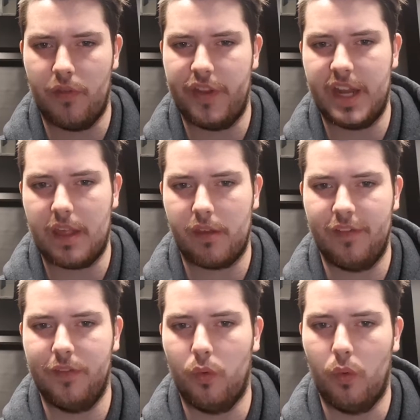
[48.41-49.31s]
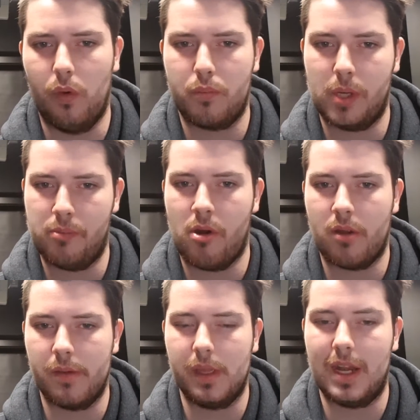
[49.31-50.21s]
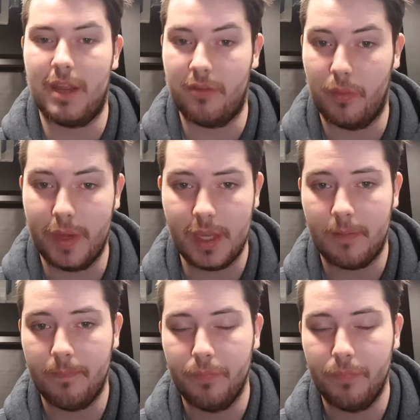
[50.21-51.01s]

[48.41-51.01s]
on the desk for pre-programming later in the week,